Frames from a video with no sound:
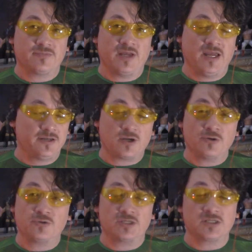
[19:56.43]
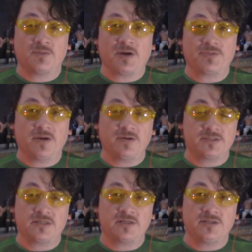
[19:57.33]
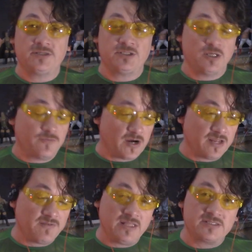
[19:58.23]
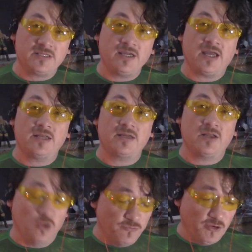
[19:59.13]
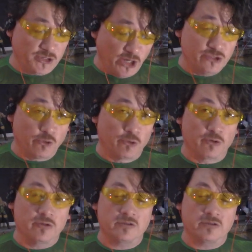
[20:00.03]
and Gunther doesn't come out there. It's Giovanni, Vinci, and the Kaiser.